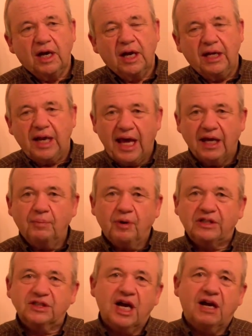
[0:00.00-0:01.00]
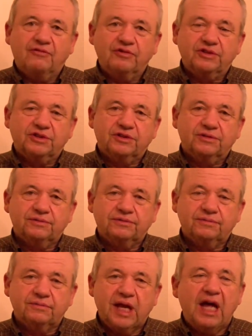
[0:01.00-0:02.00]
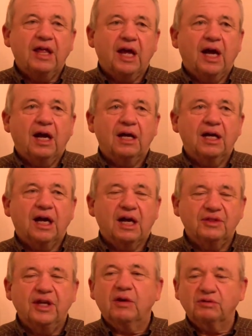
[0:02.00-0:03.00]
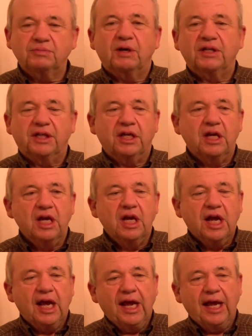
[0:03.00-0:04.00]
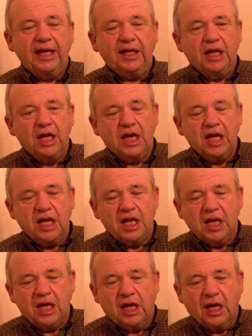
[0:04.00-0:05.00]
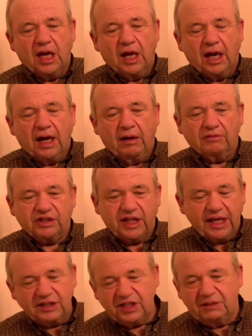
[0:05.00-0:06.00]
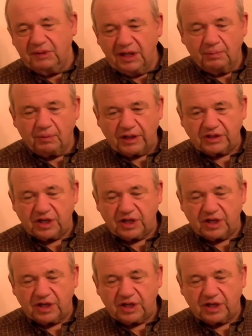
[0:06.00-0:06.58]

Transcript: and had a press conference. I think it was Monday, and it was an 18-minute press